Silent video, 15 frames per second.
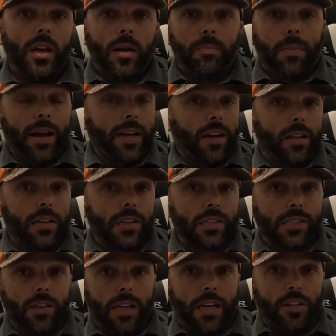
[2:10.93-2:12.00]
my color
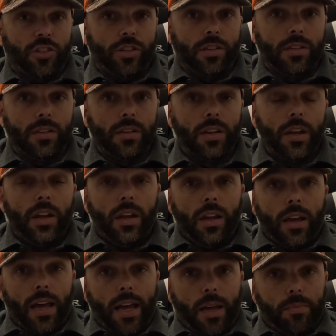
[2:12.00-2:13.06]
selection,
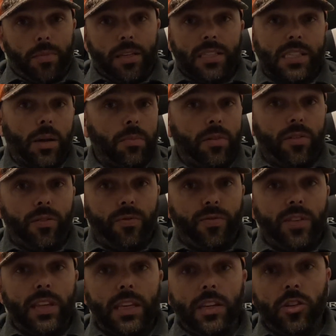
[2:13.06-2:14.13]
and some of
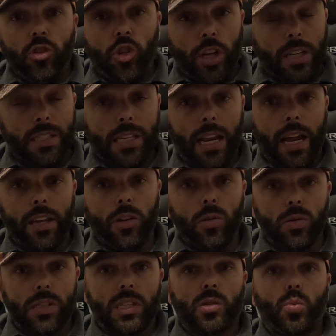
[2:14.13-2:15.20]
the jigs that I
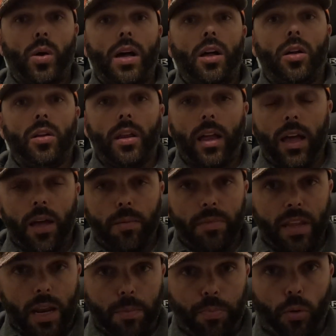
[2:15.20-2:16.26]
use as well,
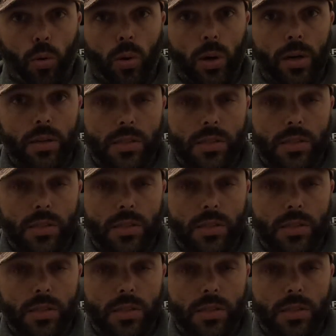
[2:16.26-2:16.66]
that I pour.